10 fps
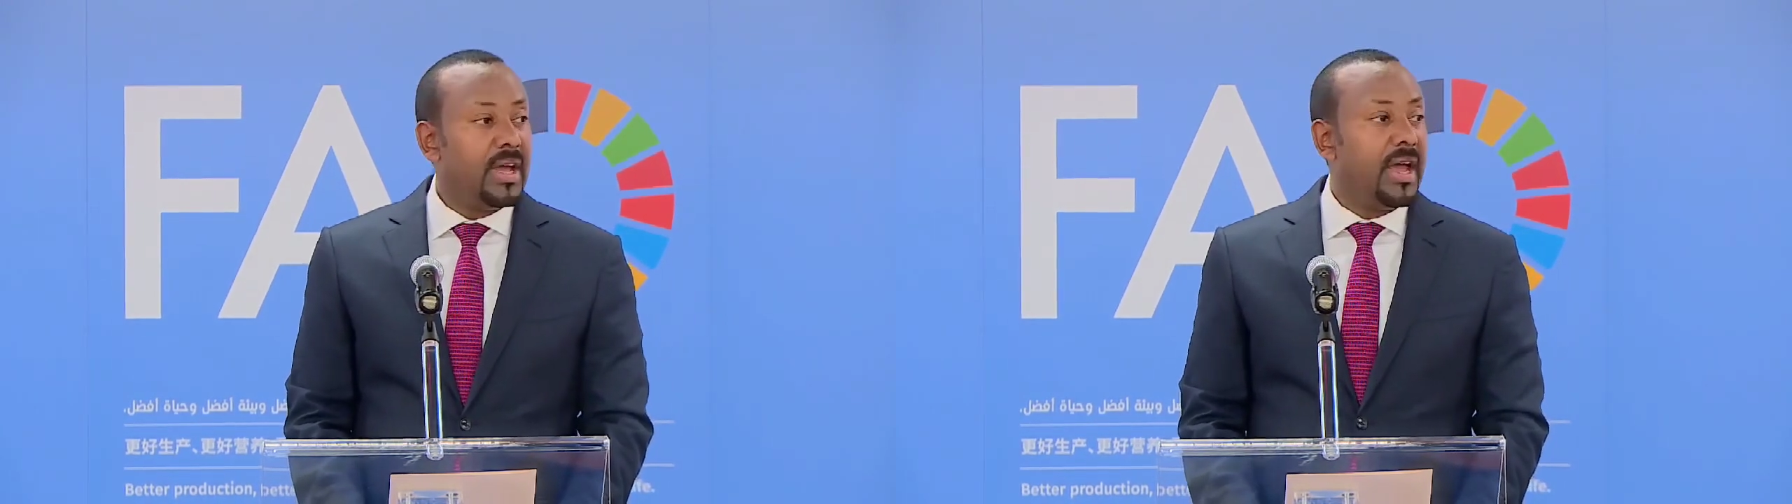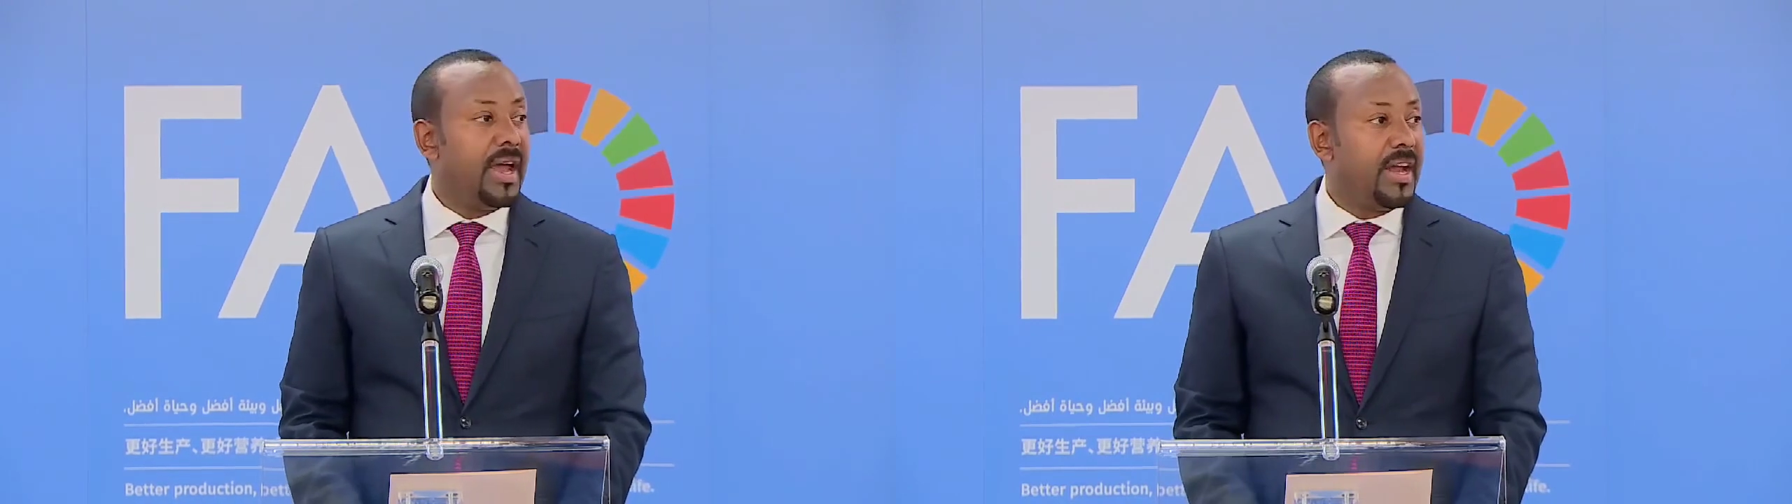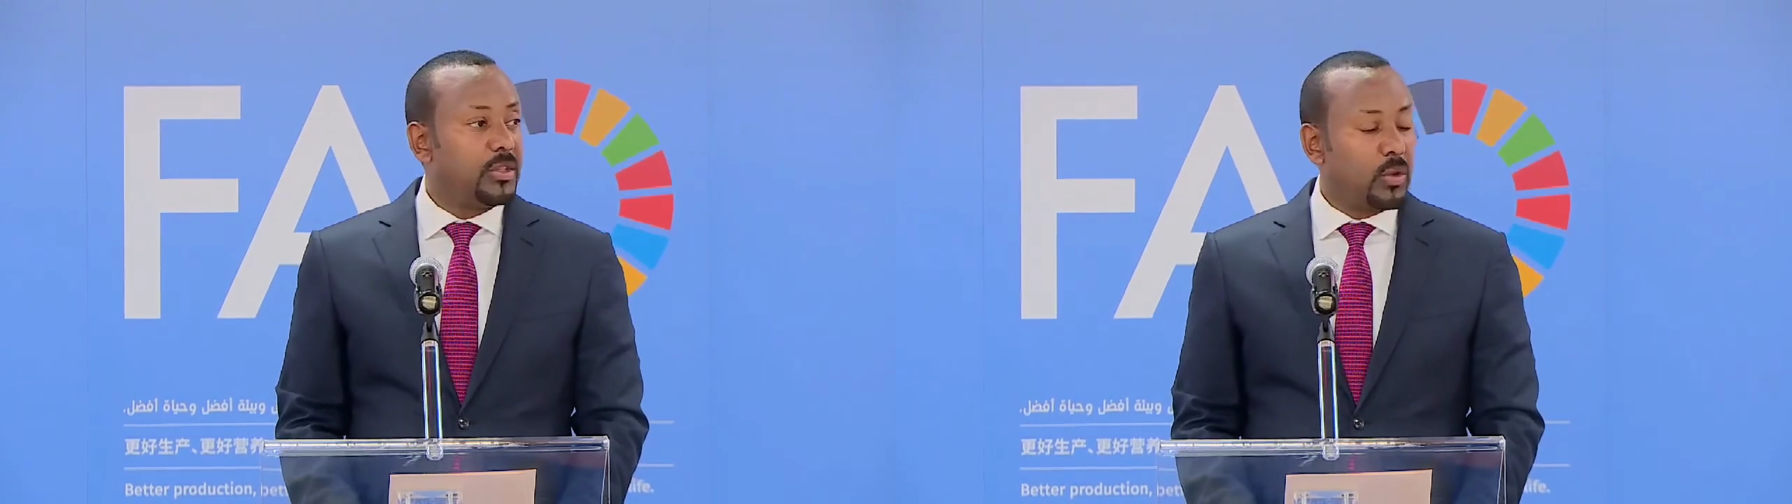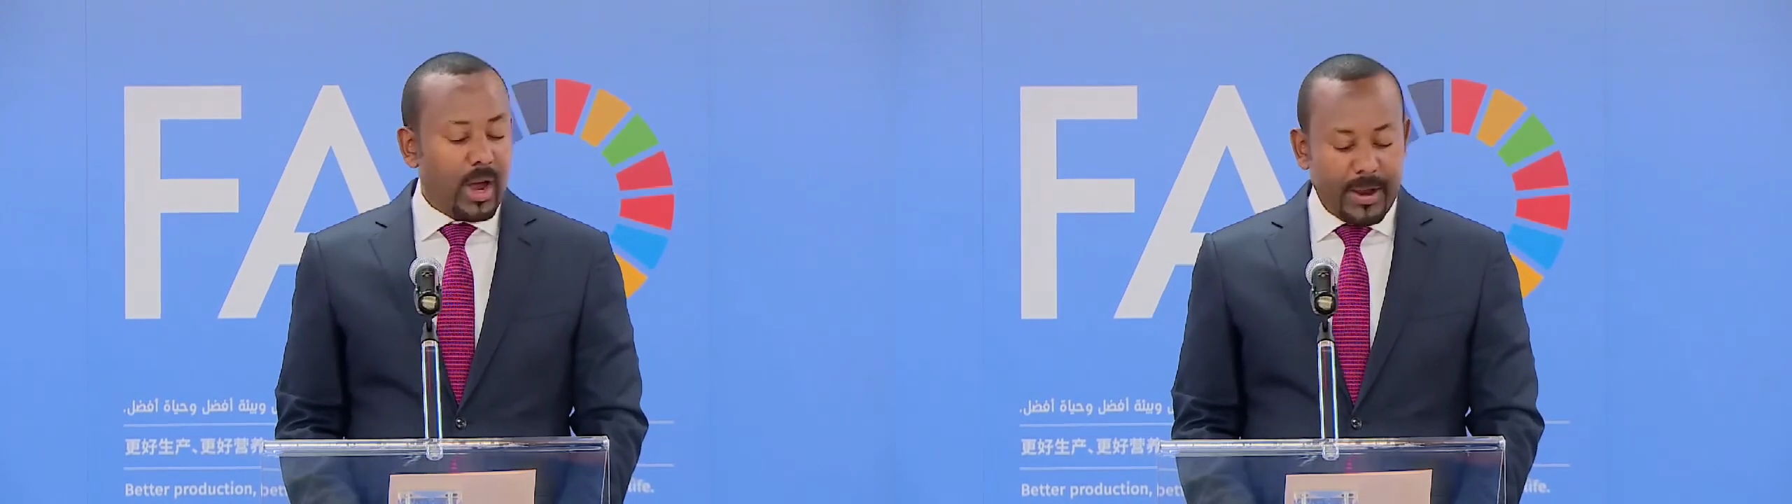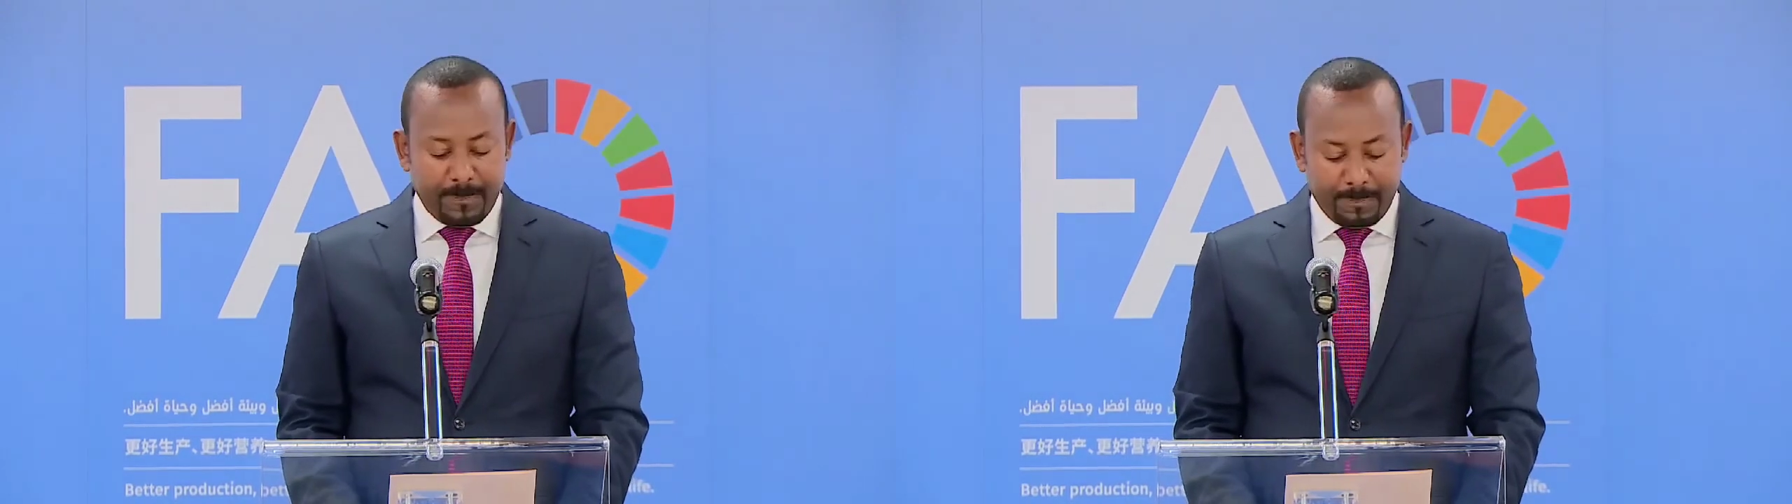Hence
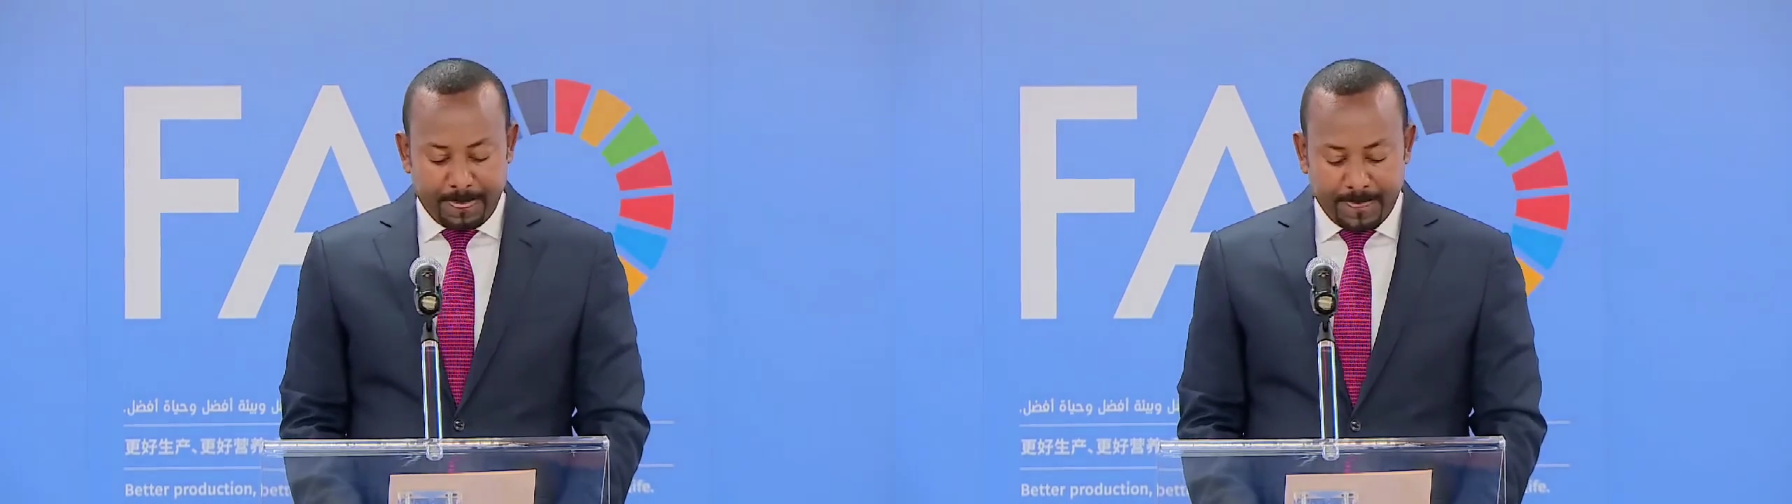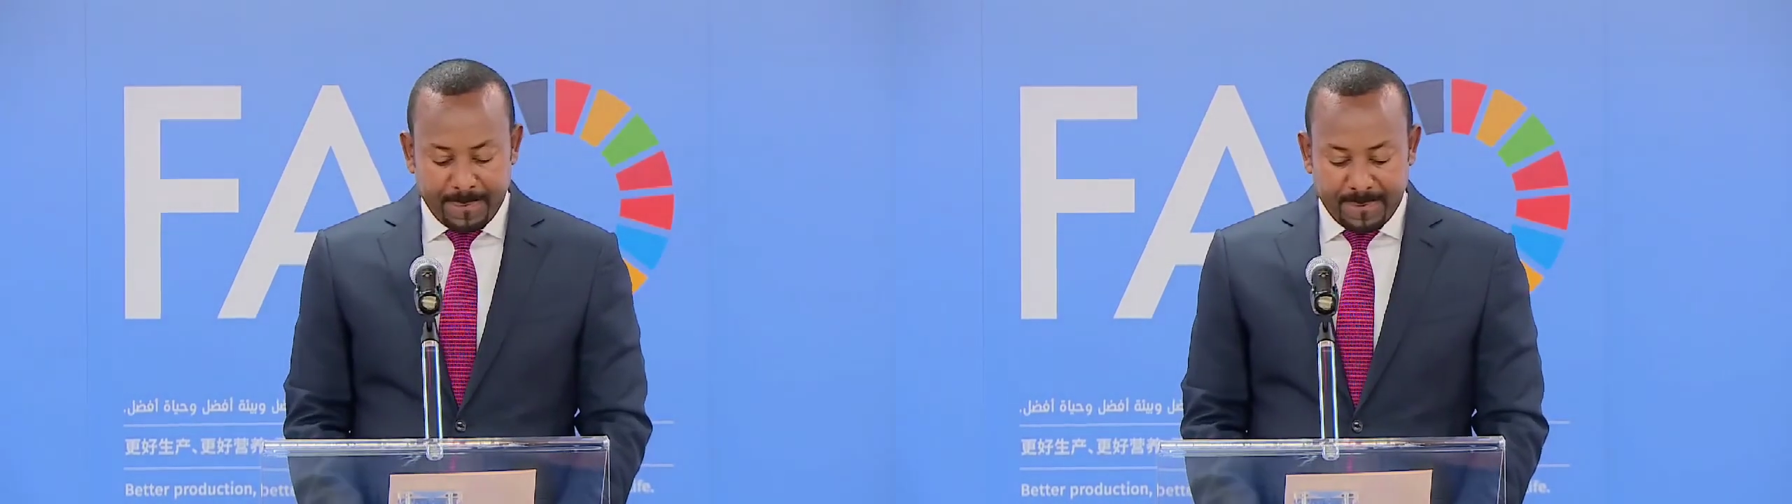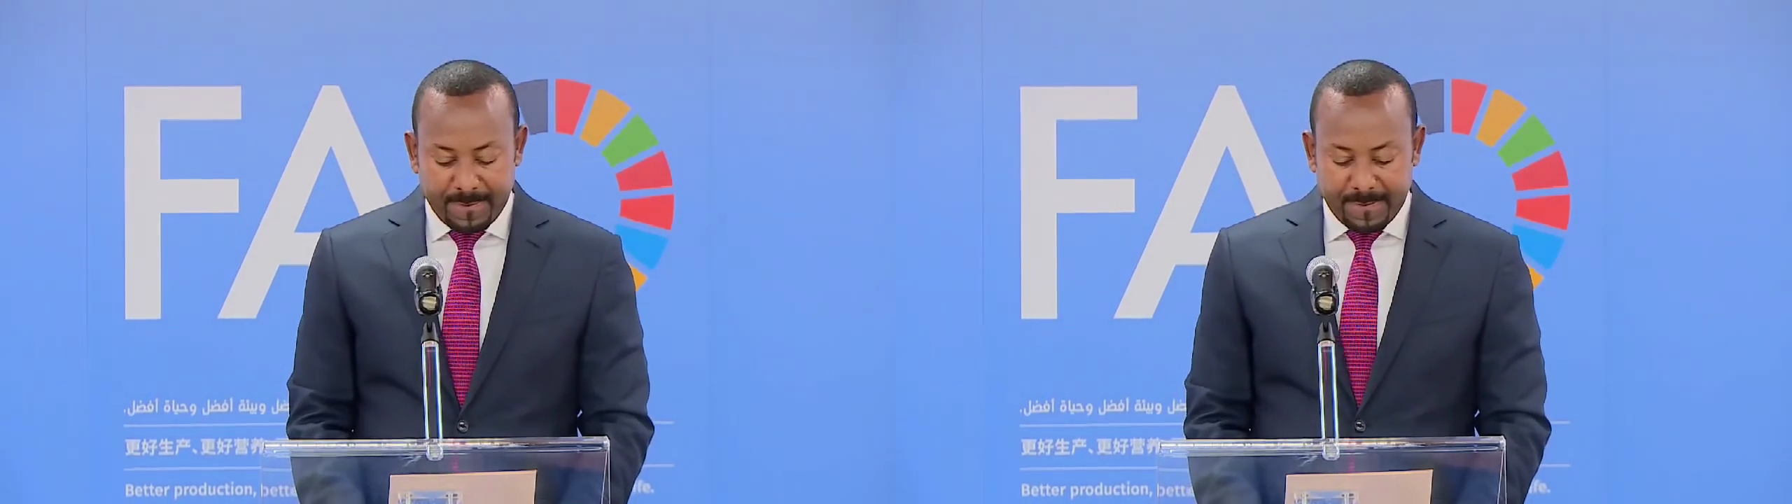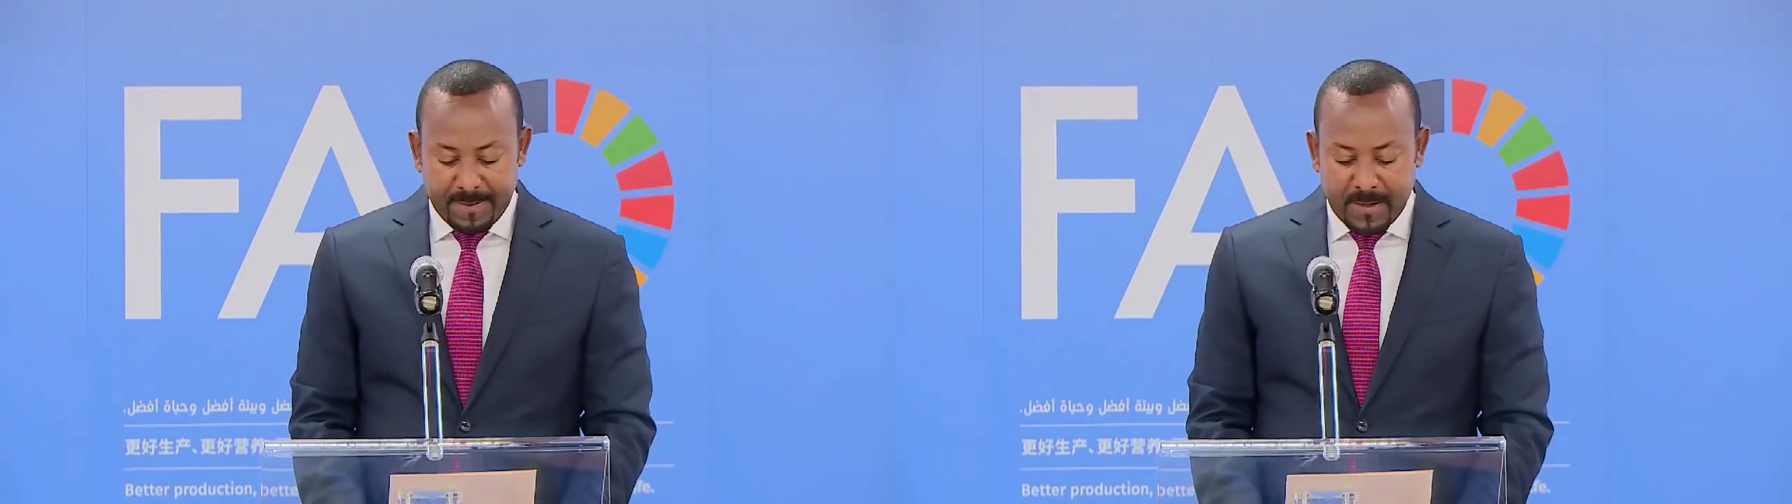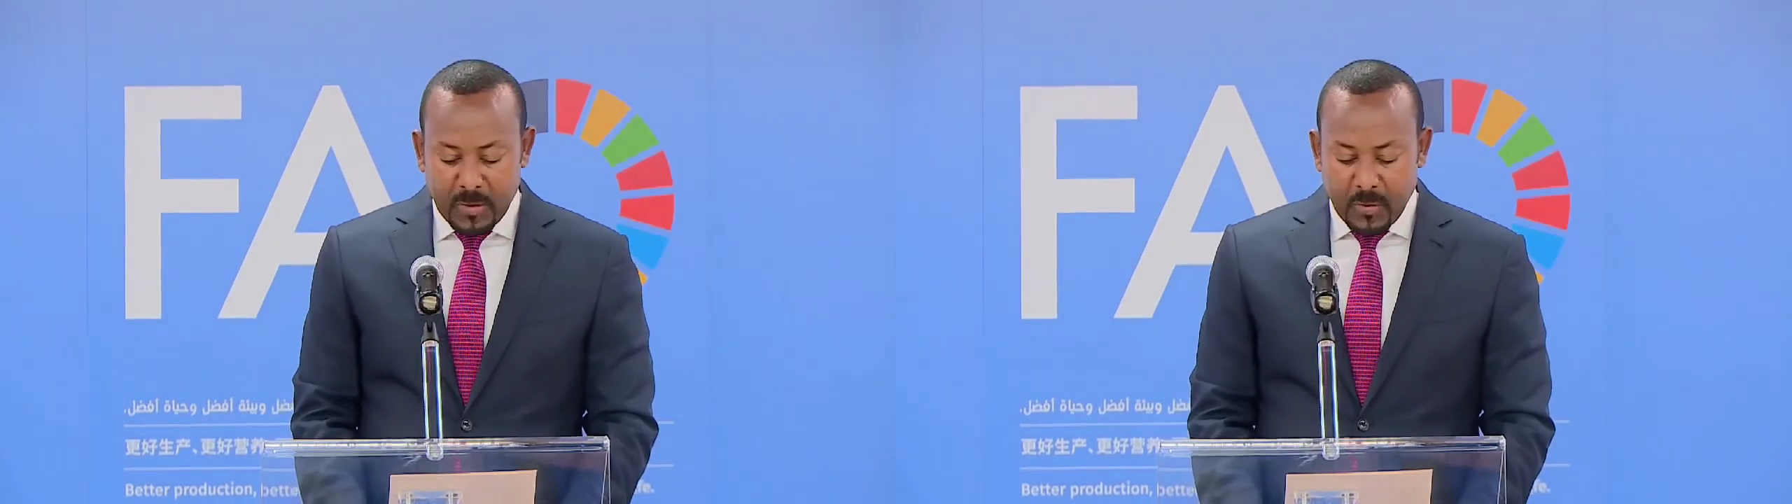why
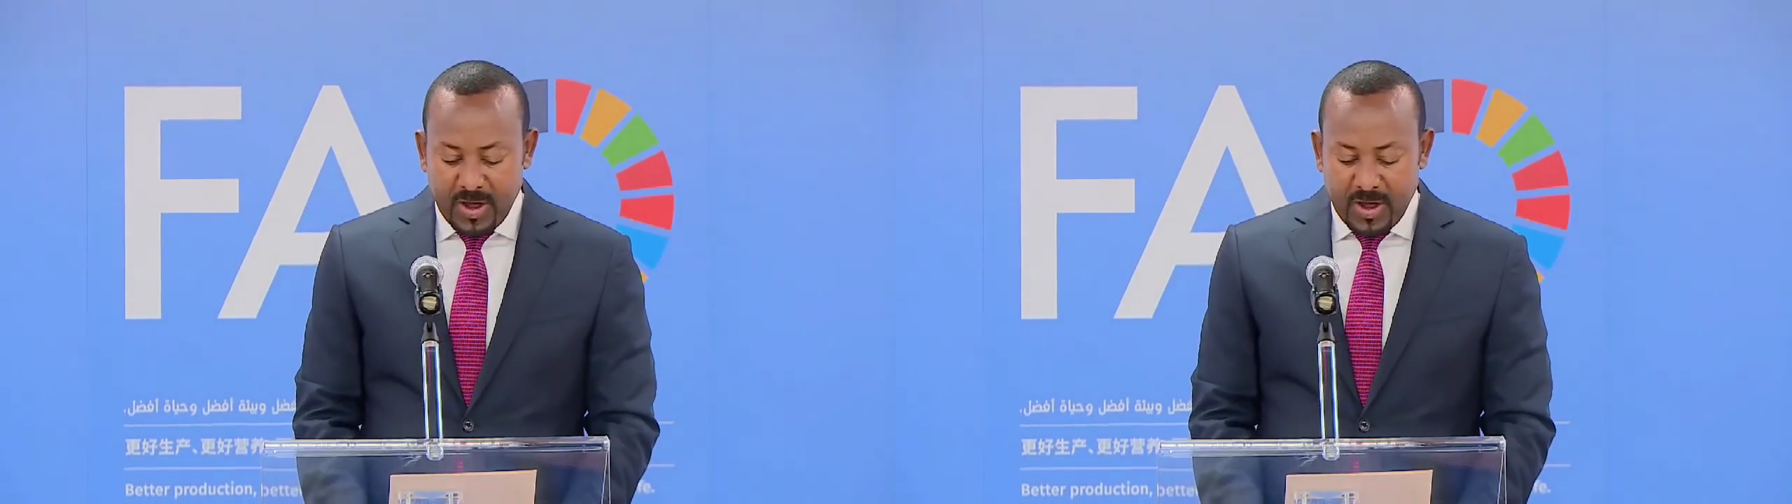we